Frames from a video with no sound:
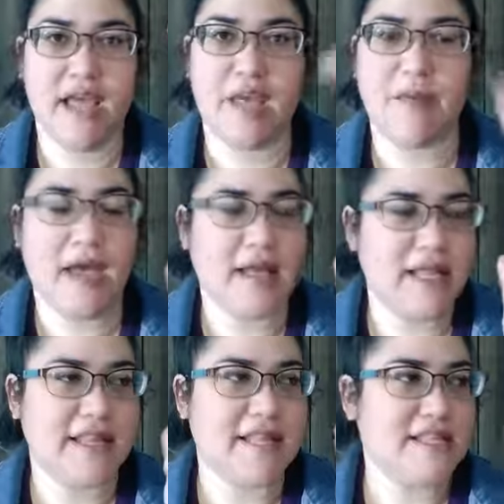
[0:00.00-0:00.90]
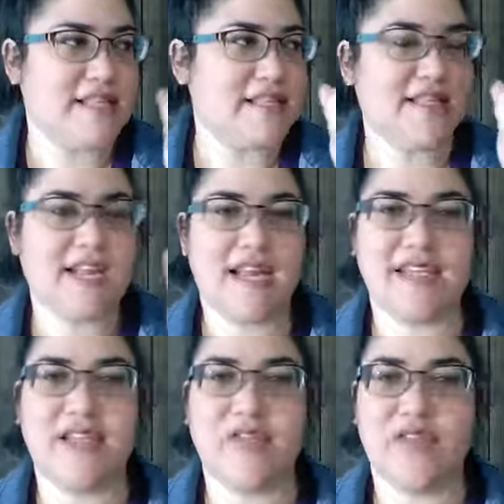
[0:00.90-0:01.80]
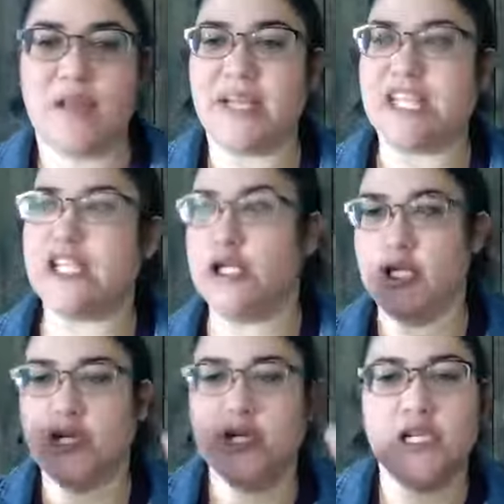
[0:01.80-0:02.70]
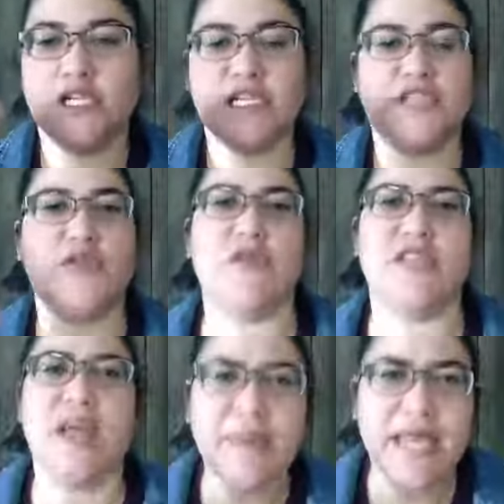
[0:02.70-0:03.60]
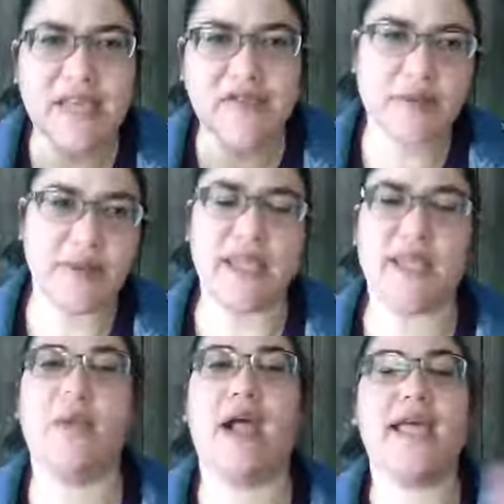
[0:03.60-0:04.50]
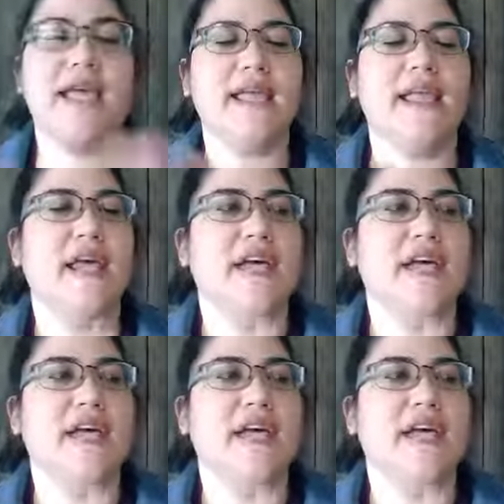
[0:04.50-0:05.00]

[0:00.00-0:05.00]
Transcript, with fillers: I'm like, this is the kind of stuff that I'm like, yes, it's so yummy for me, right?